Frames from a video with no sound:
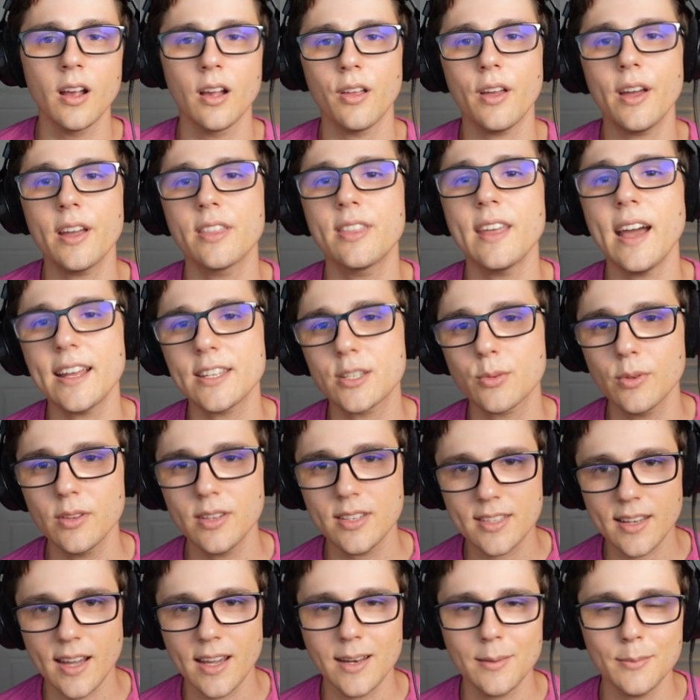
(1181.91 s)
Like, that's when
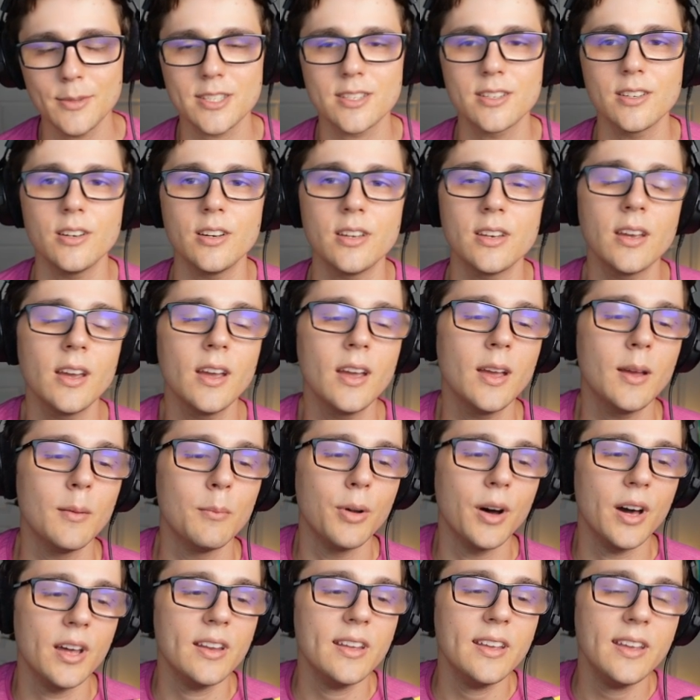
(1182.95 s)
this item is good.
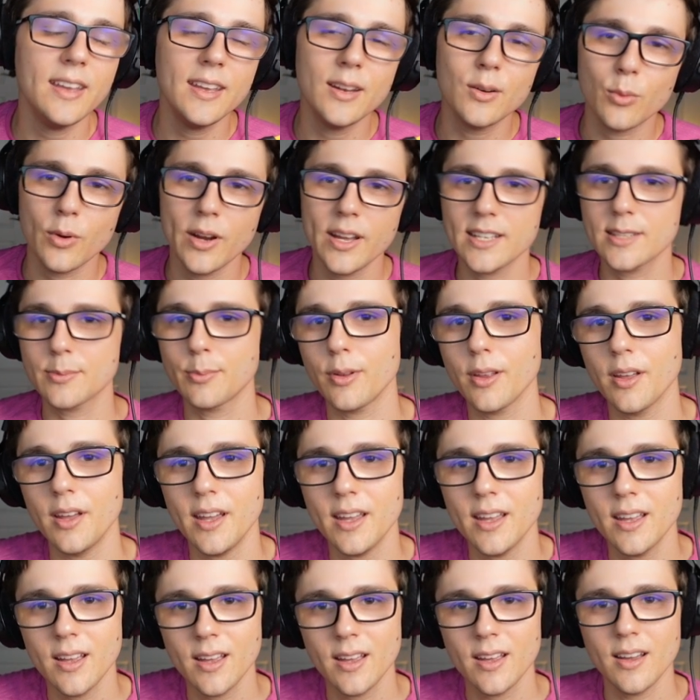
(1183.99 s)
But in ranked
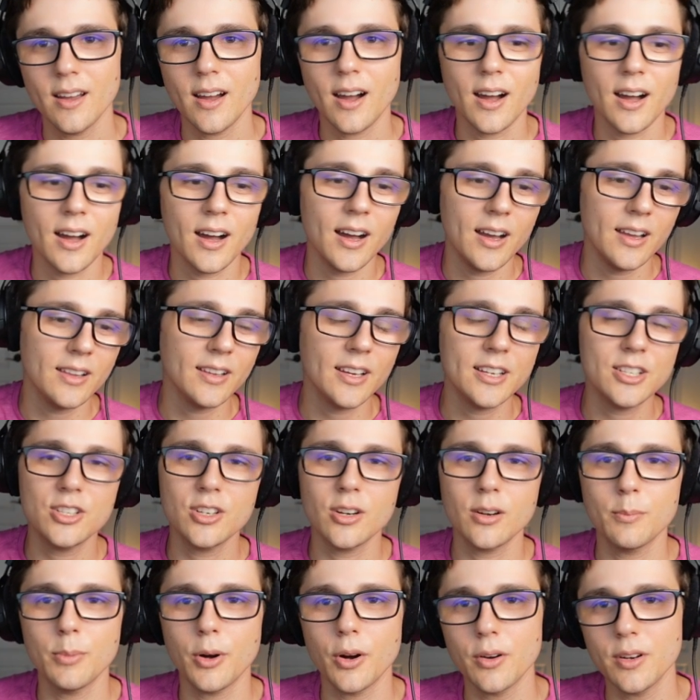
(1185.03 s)
play, unless
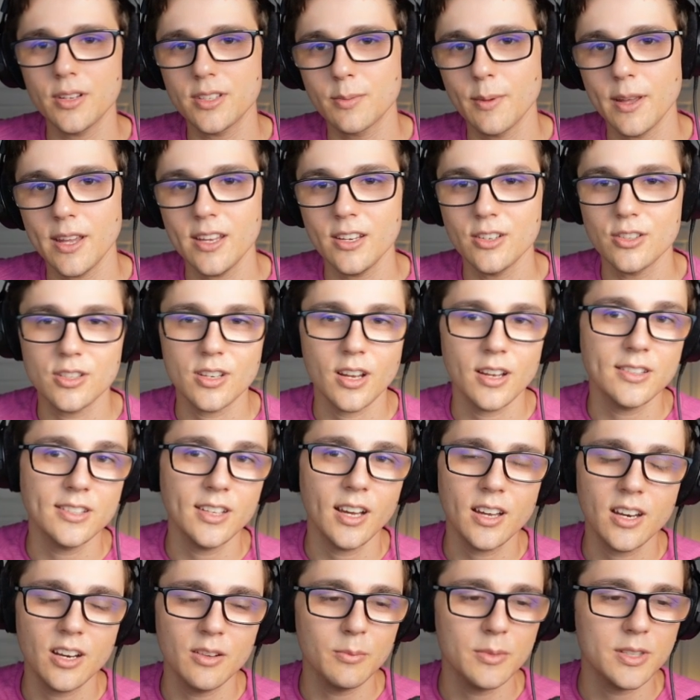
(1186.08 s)
your opponent's making just a
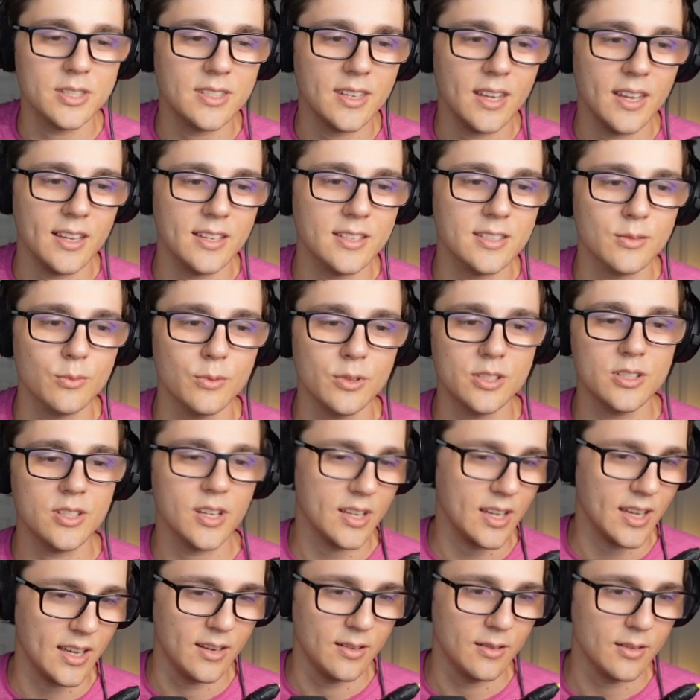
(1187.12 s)
ton of mistakes, which
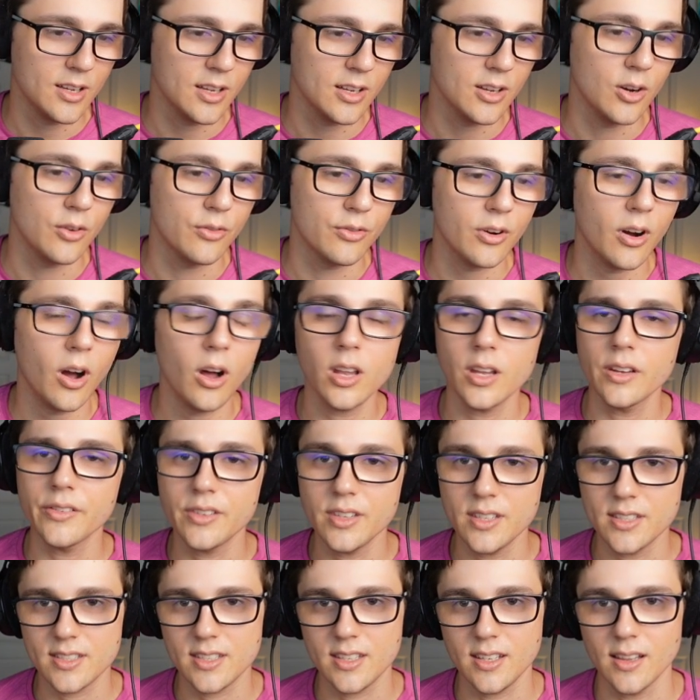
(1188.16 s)
again could go for all of
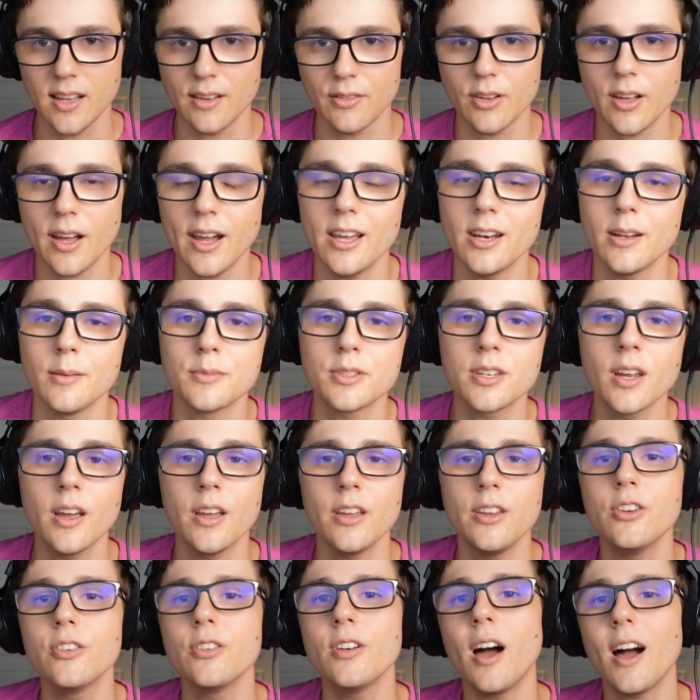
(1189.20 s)
these C-level items,
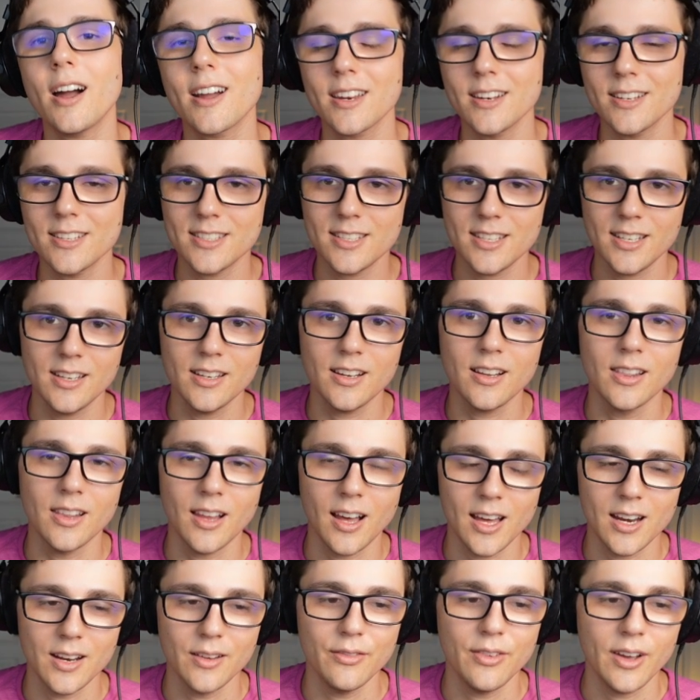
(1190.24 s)
you're not going to see a
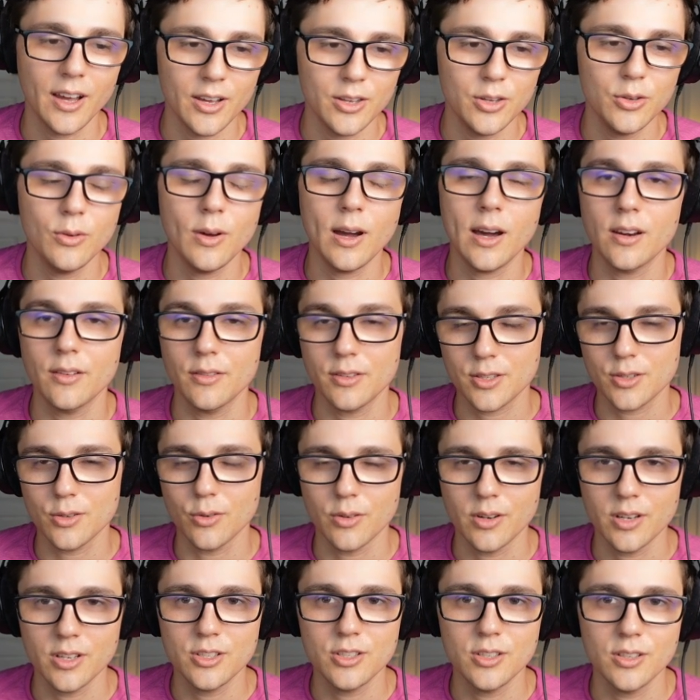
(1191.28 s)
lot of value out of the
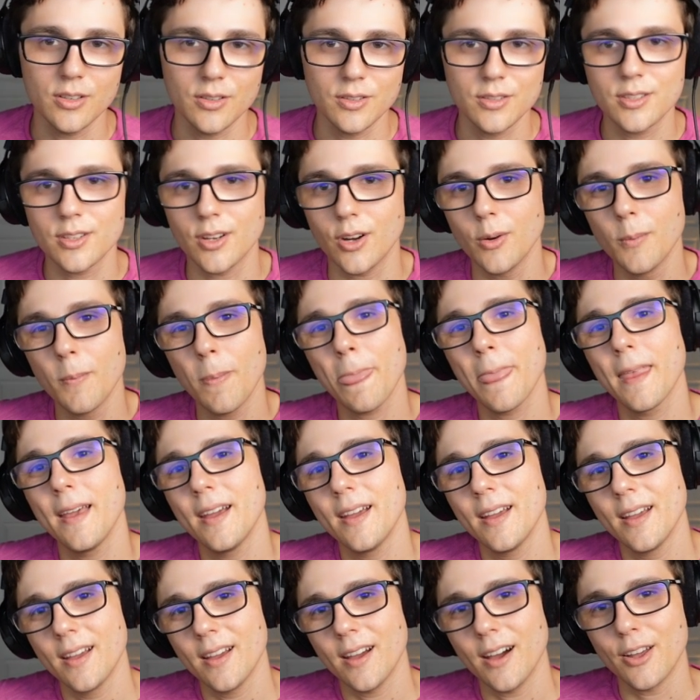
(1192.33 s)
scoring shield. So
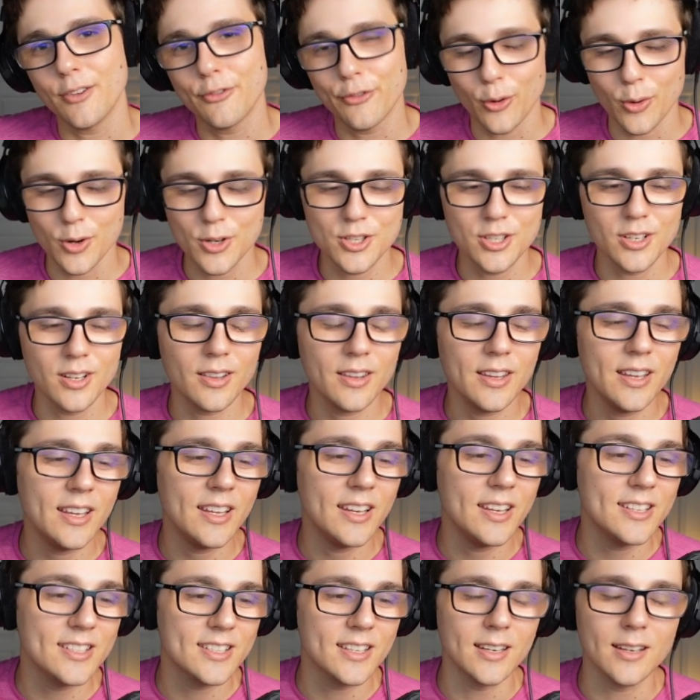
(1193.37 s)
unfortunately,
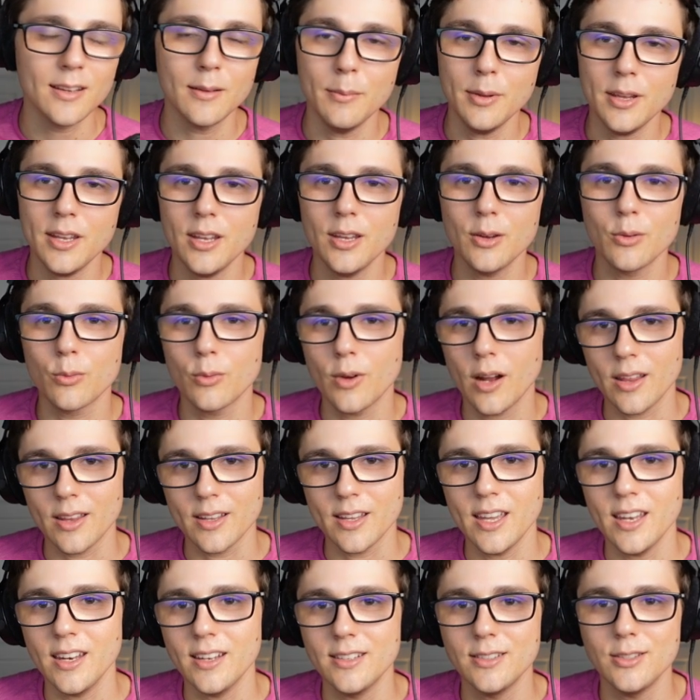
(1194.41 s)
it is going to be
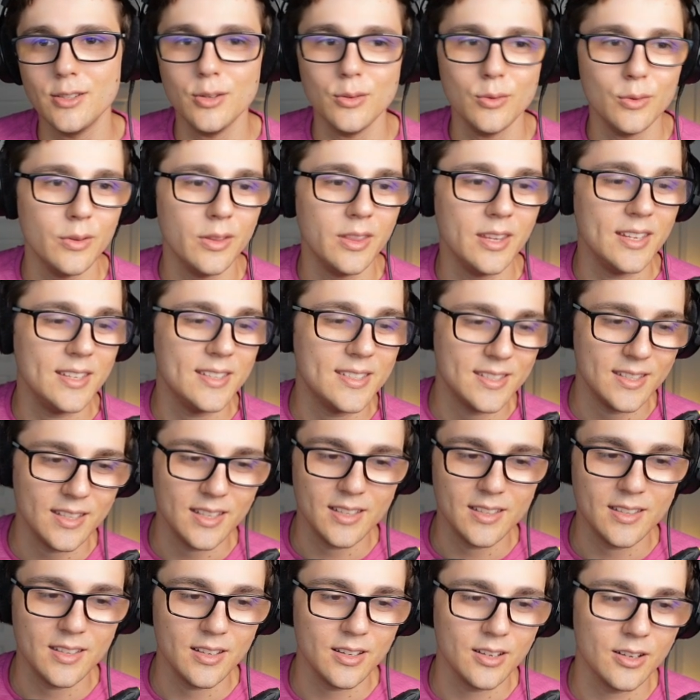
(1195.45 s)
relegated to the
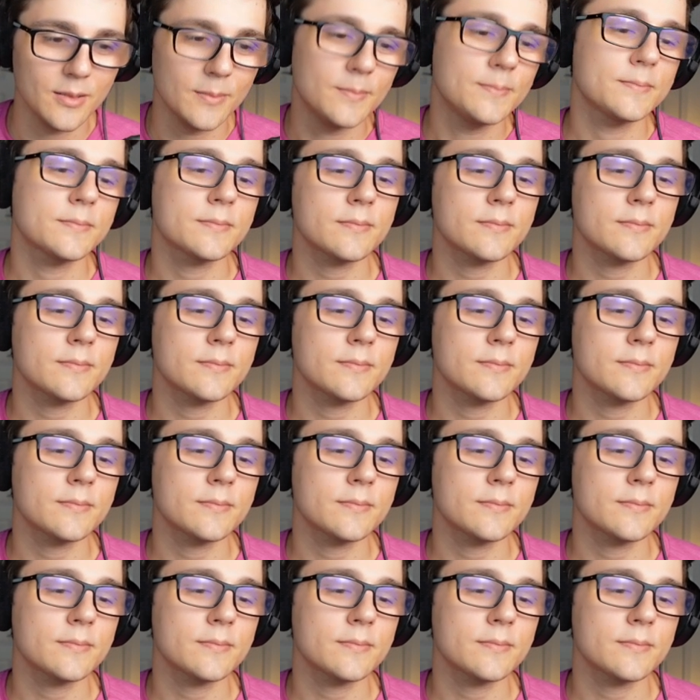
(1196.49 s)
C tier.